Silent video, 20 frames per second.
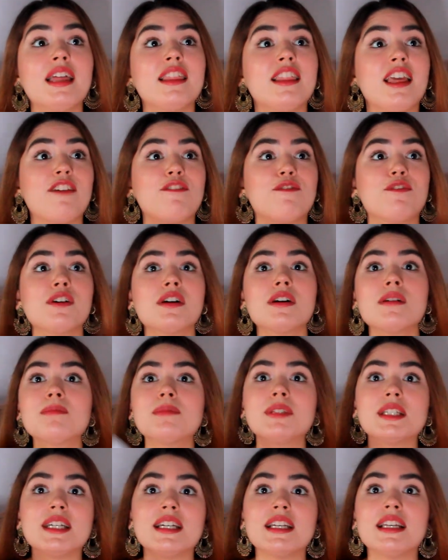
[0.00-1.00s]
they
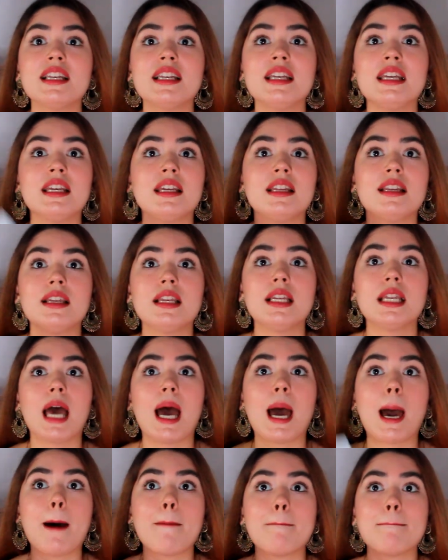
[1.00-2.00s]
filmed it in
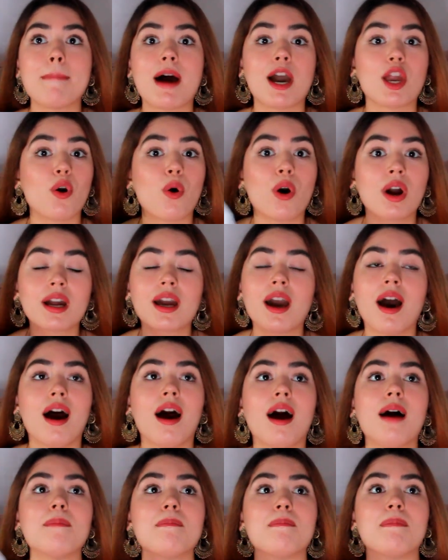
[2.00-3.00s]

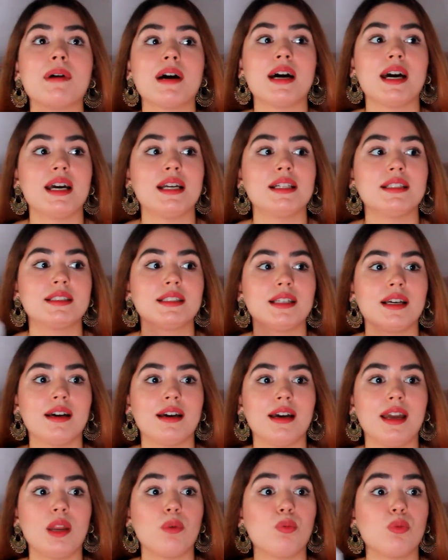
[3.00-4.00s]
Mallorca, but
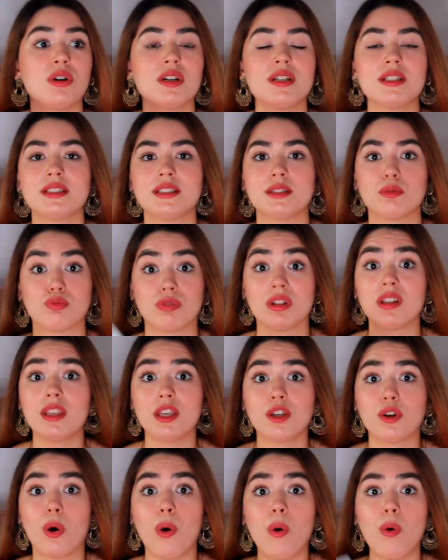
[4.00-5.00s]
it was
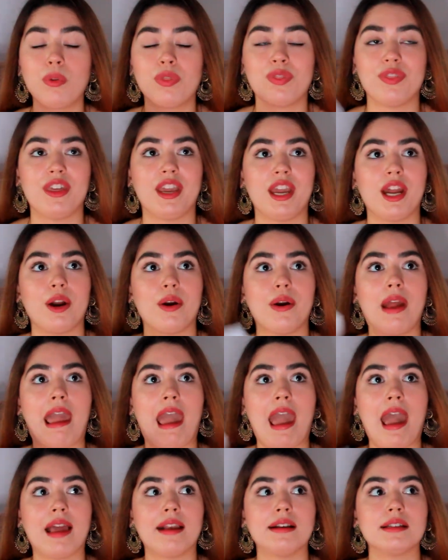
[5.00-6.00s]
really cold there,
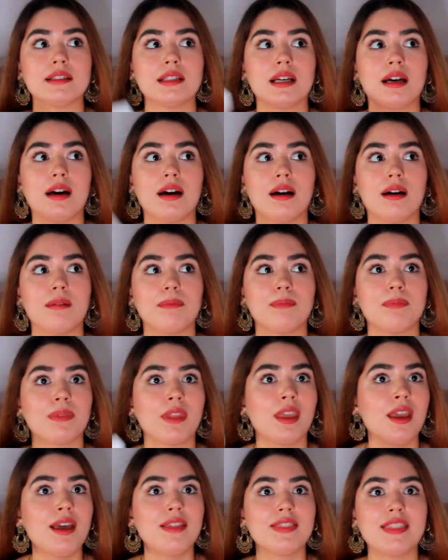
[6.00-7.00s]
and
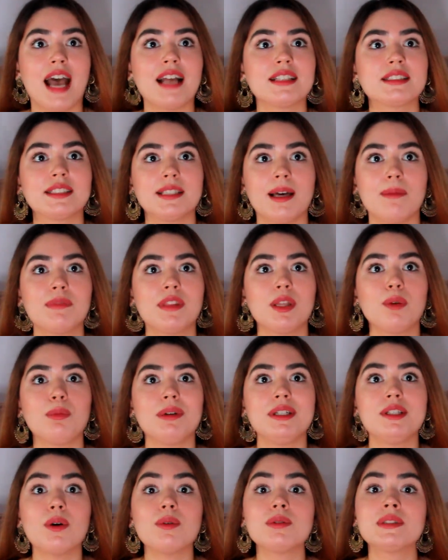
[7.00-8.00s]
that's something
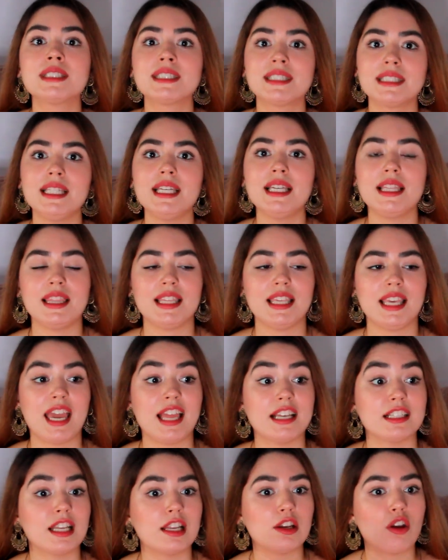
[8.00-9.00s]
we don't see in the
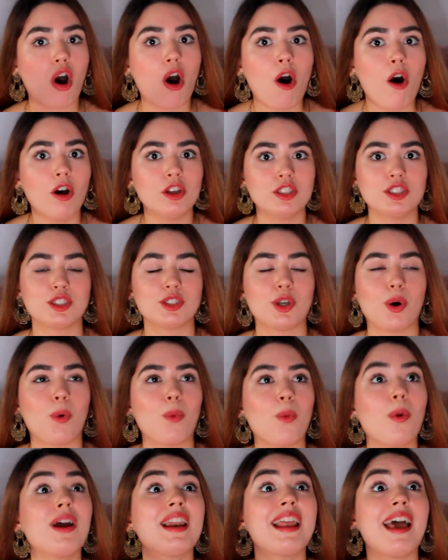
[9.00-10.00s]
end. And also,
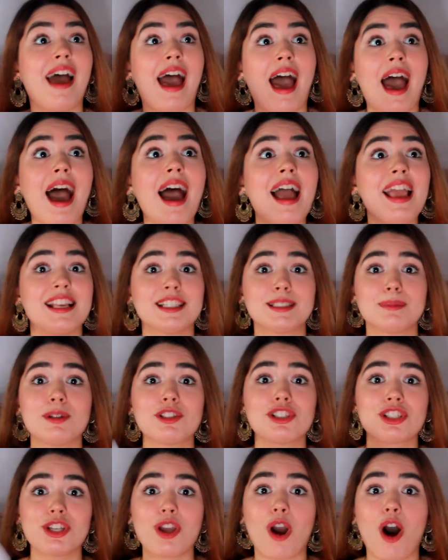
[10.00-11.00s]
what I
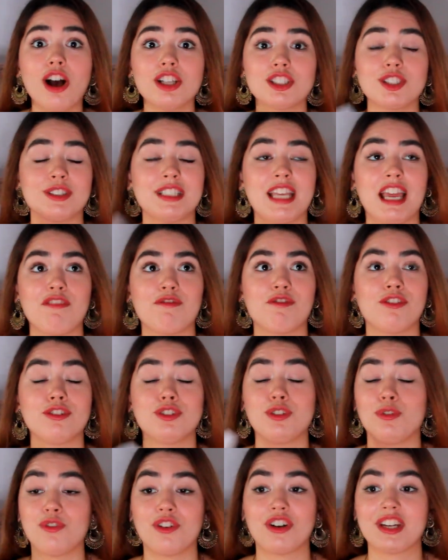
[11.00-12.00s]
especially also tend
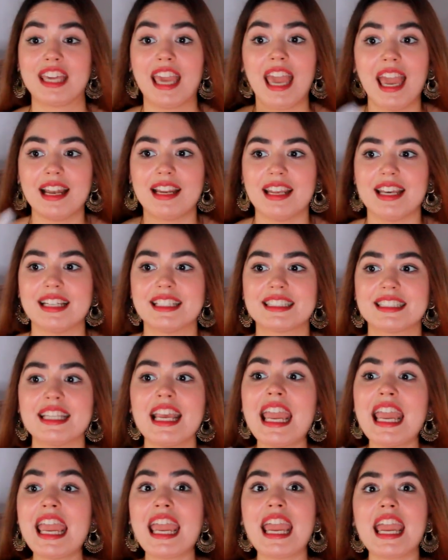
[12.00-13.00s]
to forget is
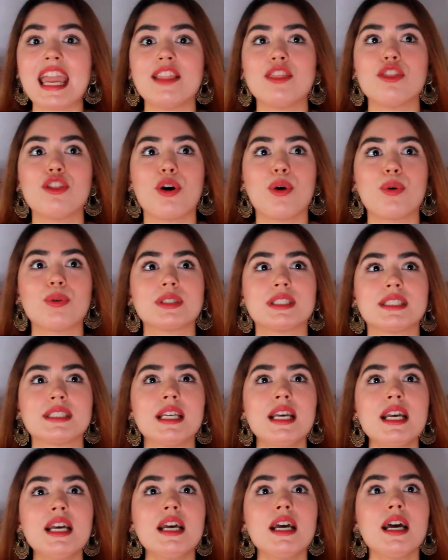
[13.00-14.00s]
in
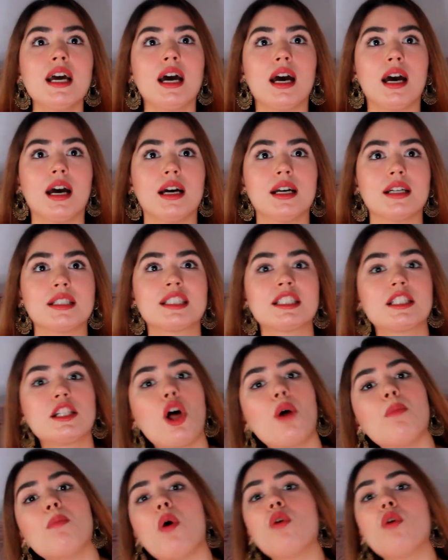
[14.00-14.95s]
those slow